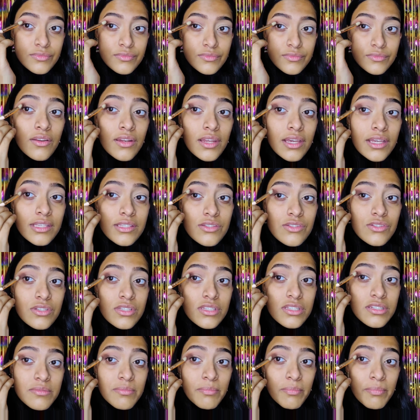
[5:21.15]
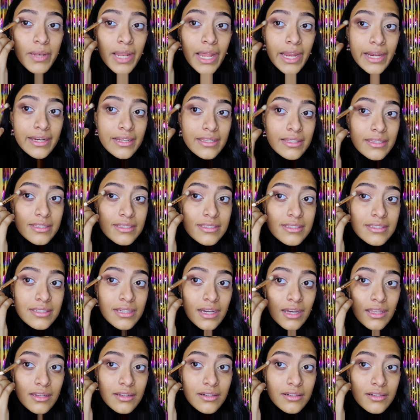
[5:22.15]
Now let's just blend this
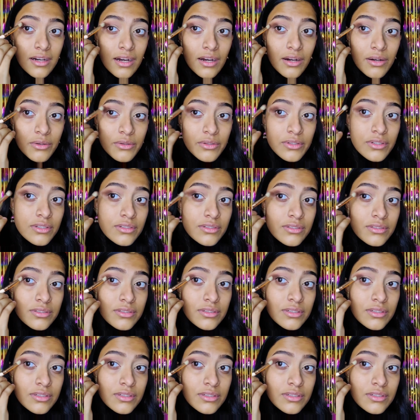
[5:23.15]
color out.